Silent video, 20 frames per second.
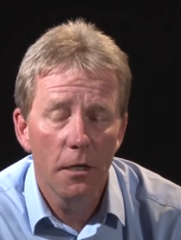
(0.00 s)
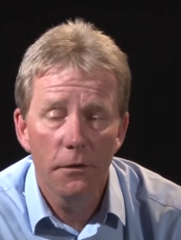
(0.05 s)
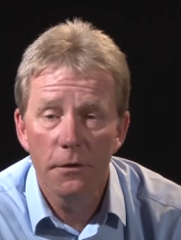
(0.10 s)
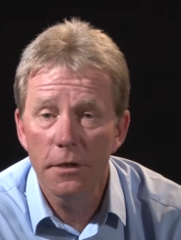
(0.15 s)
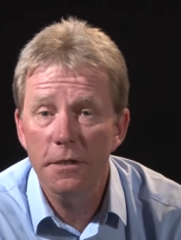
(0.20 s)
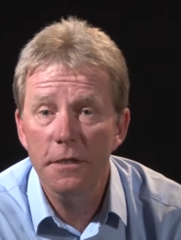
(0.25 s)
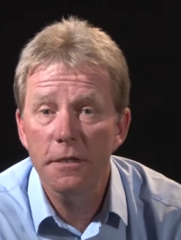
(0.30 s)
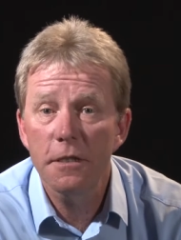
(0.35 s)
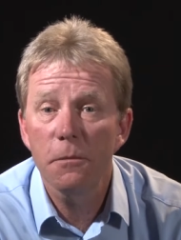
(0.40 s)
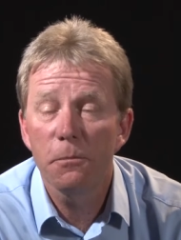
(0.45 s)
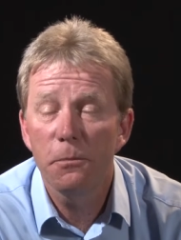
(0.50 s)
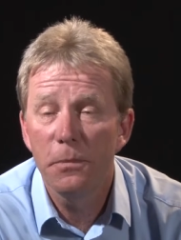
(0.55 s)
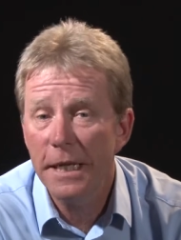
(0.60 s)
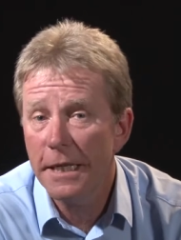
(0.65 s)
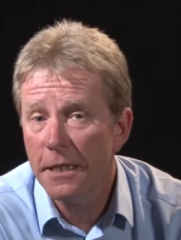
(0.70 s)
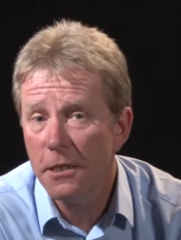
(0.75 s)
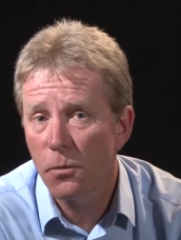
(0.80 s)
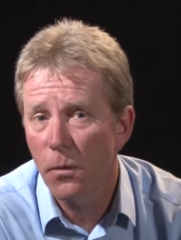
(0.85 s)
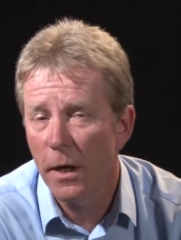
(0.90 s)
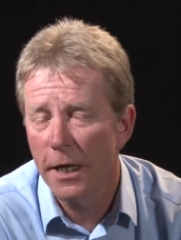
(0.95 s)
this is the
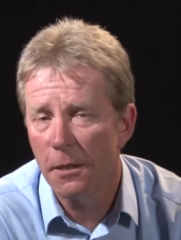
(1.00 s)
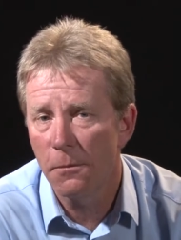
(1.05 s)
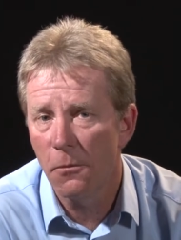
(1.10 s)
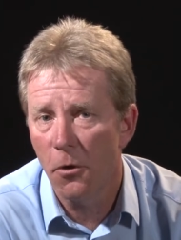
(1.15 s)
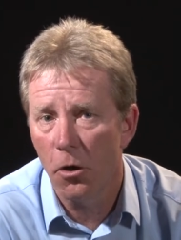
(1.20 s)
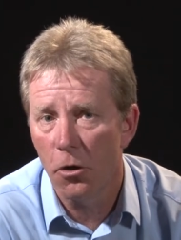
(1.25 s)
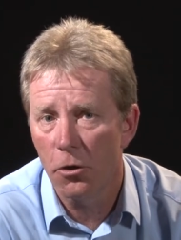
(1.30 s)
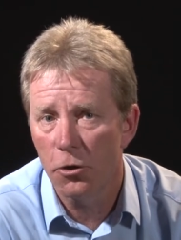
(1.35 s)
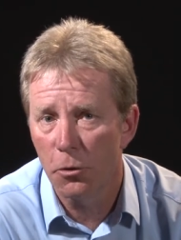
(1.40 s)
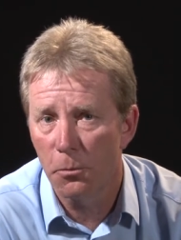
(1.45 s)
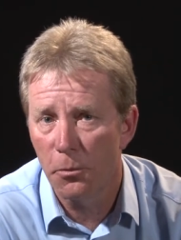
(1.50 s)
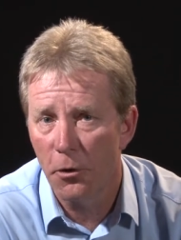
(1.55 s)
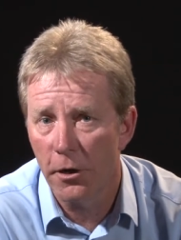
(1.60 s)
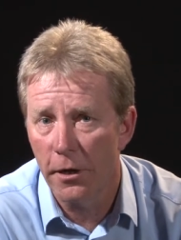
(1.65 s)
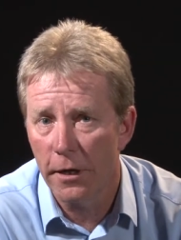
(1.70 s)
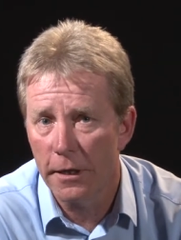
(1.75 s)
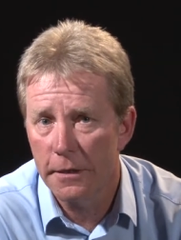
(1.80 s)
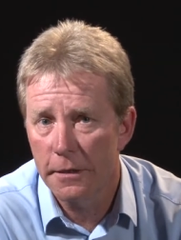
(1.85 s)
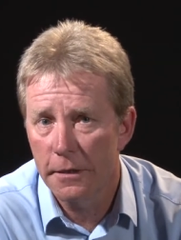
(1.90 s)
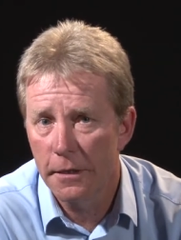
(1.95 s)
best way to market your
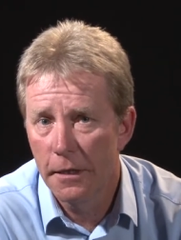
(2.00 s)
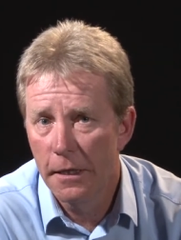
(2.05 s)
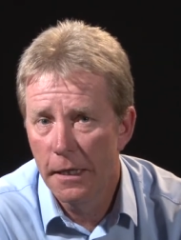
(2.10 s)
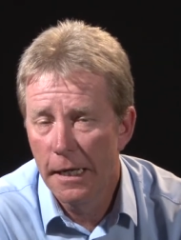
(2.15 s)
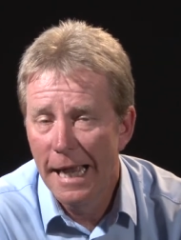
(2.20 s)
product.